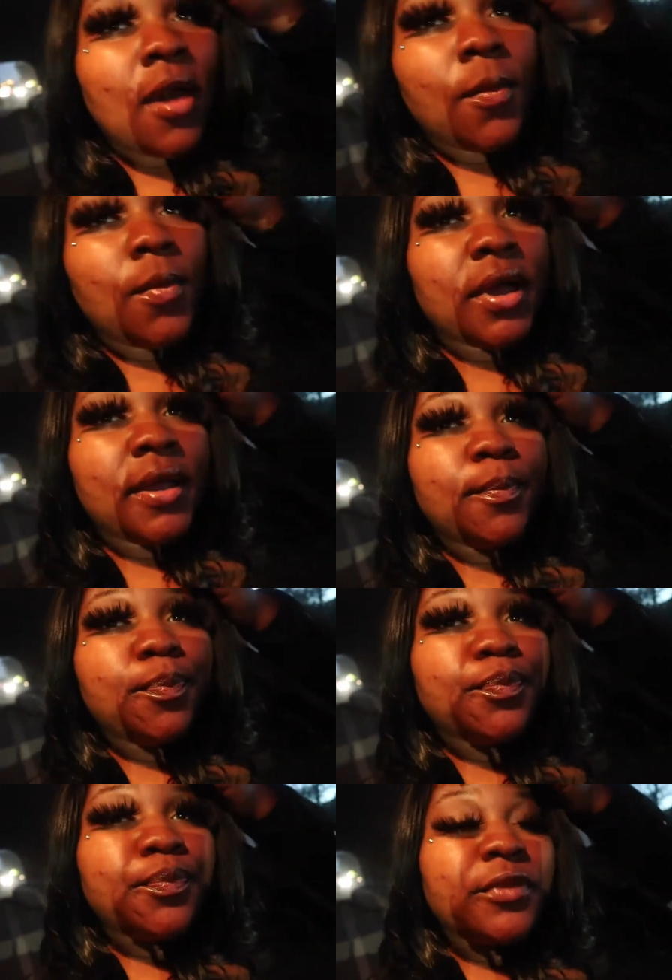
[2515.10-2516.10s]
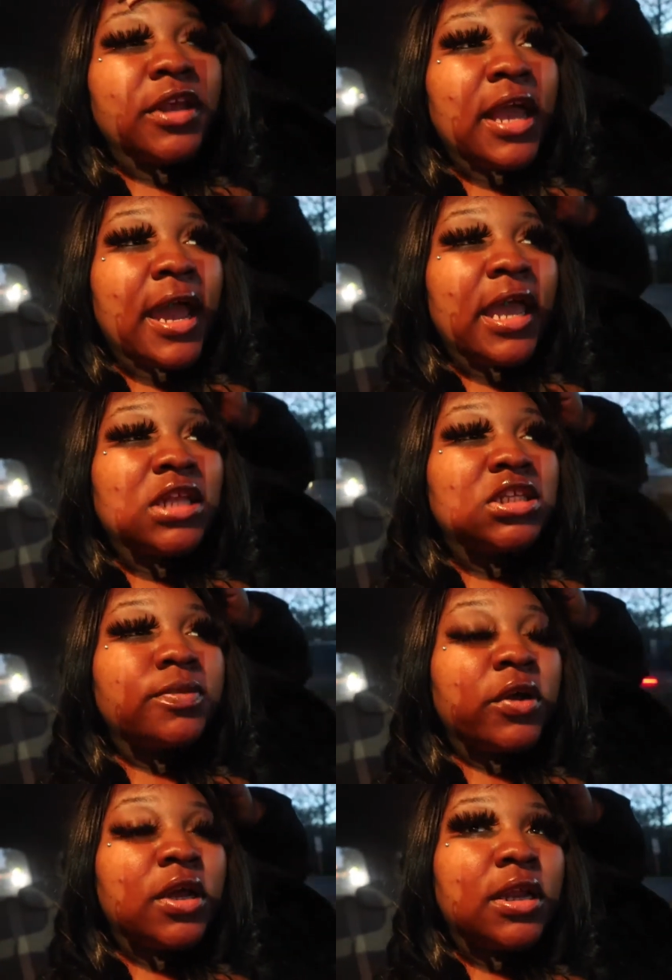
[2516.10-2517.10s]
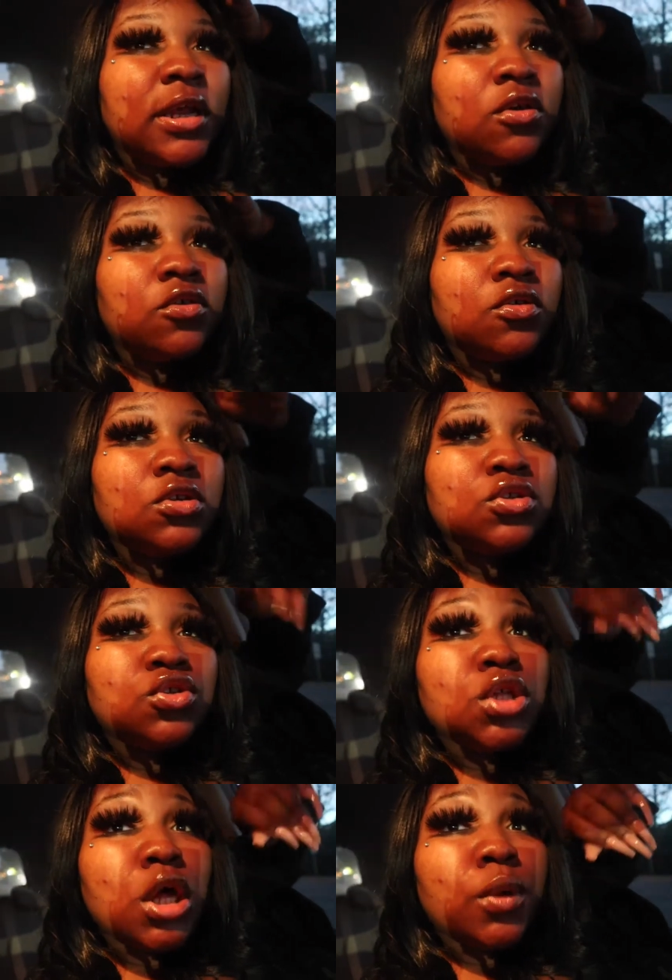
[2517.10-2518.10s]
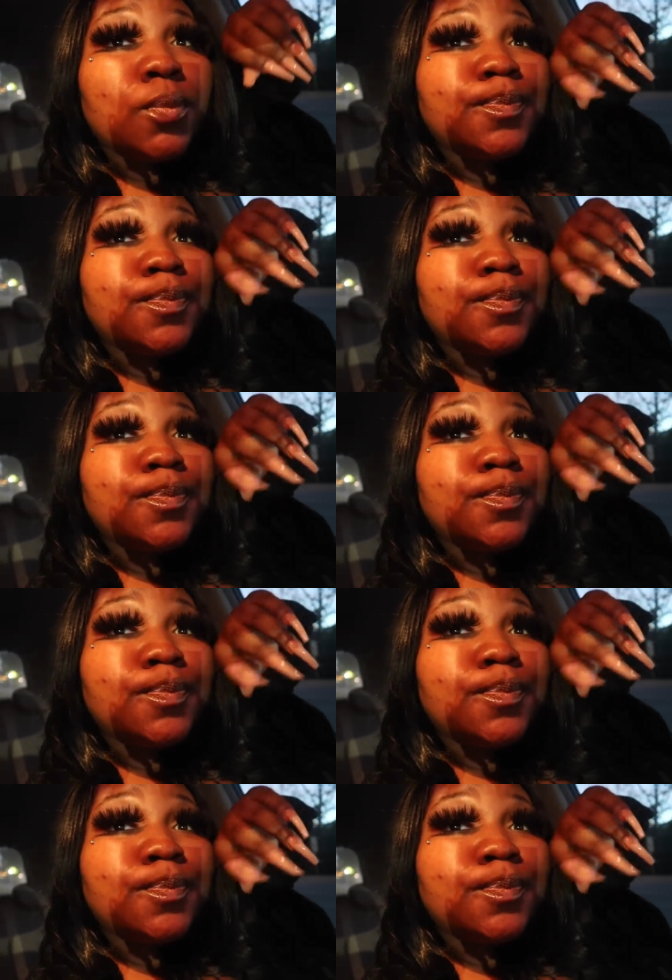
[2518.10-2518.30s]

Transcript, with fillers: but yeah i had just broken a nail so